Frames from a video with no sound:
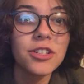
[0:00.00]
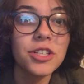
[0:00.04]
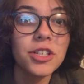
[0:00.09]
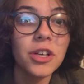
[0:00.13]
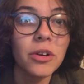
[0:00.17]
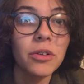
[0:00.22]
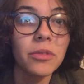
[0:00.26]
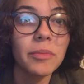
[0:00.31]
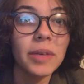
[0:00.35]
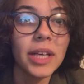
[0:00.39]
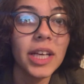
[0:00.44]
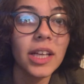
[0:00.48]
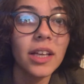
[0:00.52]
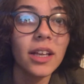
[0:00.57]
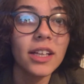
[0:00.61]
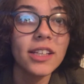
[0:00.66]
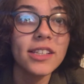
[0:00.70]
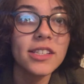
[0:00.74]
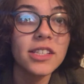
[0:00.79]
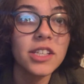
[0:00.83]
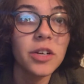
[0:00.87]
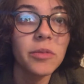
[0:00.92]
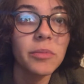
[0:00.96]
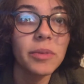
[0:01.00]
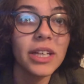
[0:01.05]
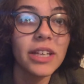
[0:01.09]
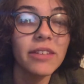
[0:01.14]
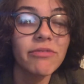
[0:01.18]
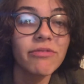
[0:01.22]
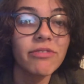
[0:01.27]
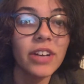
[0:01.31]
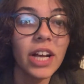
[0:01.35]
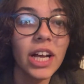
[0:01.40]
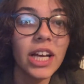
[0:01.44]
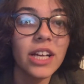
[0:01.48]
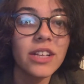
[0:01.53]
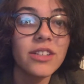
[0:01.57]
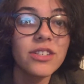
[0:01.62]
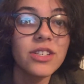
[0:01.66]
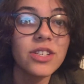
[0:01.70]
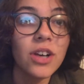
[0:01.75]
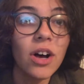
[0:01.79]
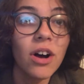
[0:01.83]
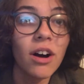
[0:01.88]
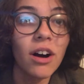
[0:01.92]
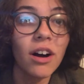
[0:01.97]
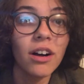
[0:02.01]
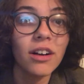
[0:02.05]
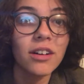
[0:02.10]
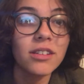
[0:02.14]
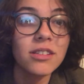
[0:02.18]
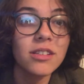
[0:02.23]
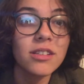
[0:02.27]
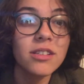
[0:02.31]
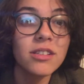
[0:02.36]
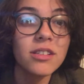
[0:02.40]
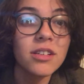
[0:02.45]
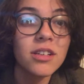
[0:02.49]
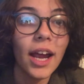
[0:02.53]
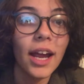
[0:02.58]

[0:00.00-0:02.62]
shown me like so many freaking songs